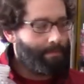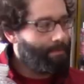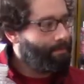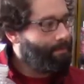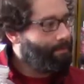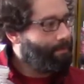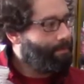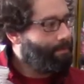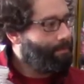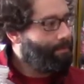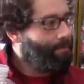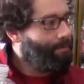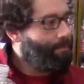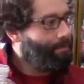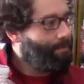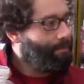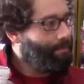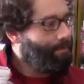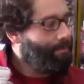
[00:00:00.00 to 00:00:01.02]

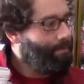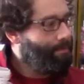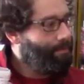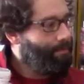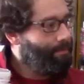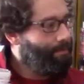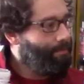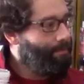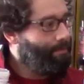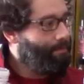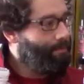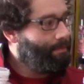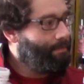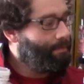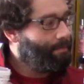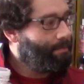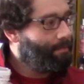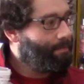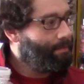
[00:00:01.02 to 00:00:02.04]

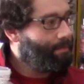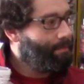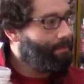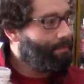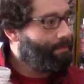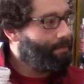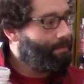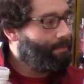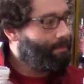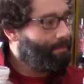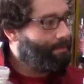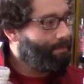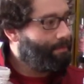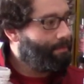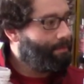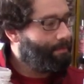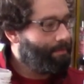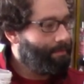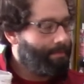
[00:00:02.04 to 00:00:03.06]

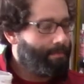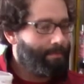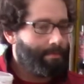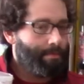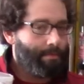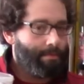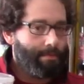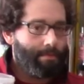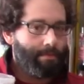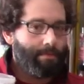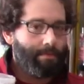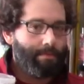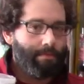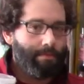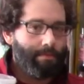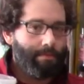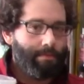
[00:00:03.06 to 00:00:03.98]
The person shown says nothing.